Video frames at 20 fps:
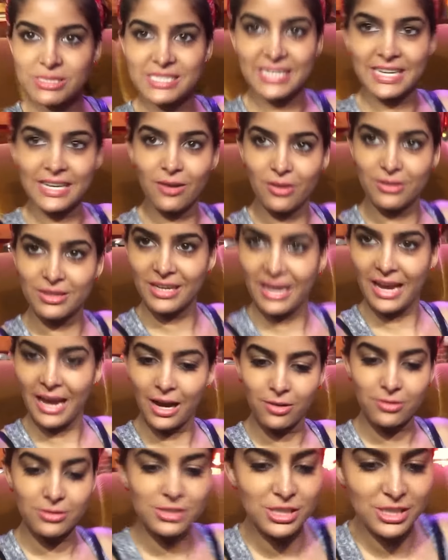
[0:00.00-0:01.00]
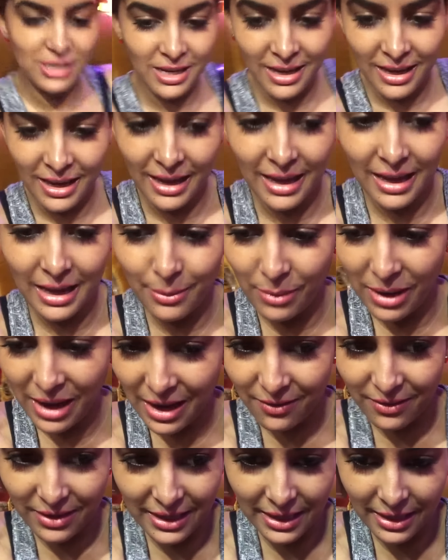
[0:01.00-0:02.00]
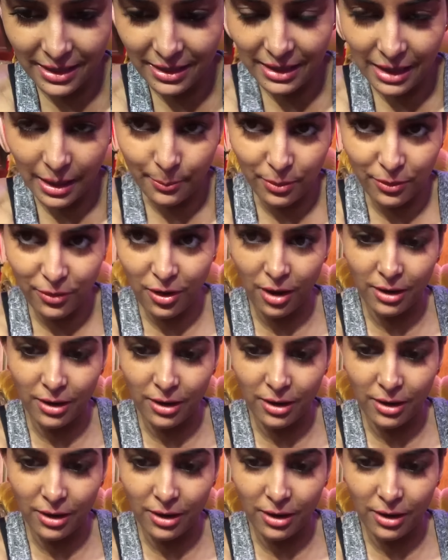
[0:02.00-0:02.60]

sitting on the couch and I'm having a cup of